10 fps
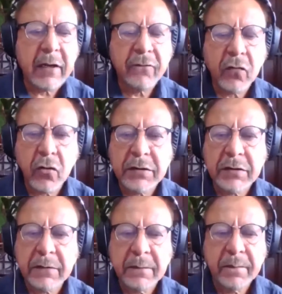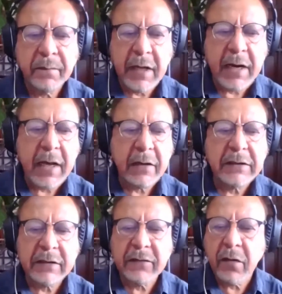And of course, there are
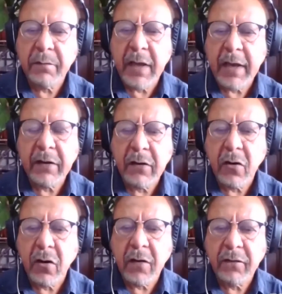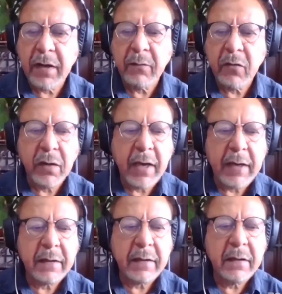risks from having all of them
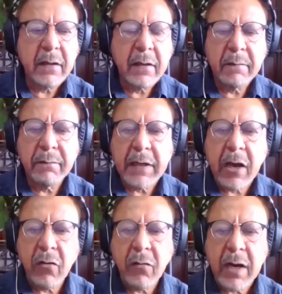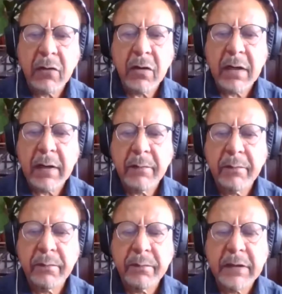together, but our, our uh,
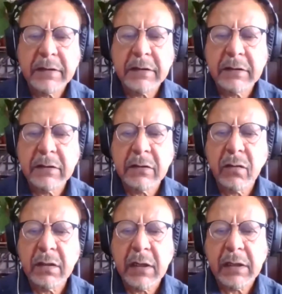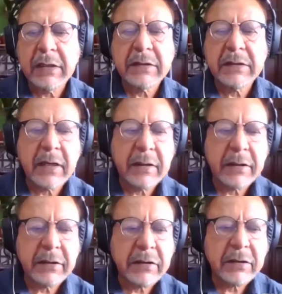this is uh, the least that
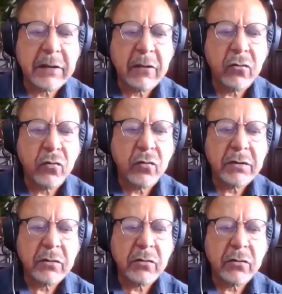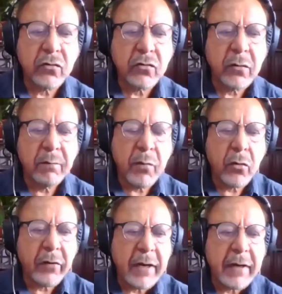teachers can do is to
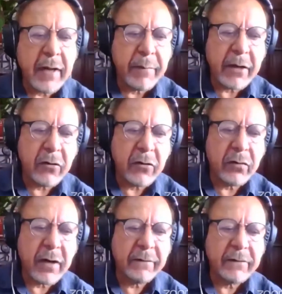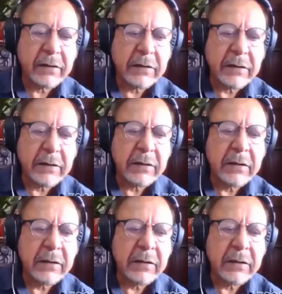portray that biodiversity.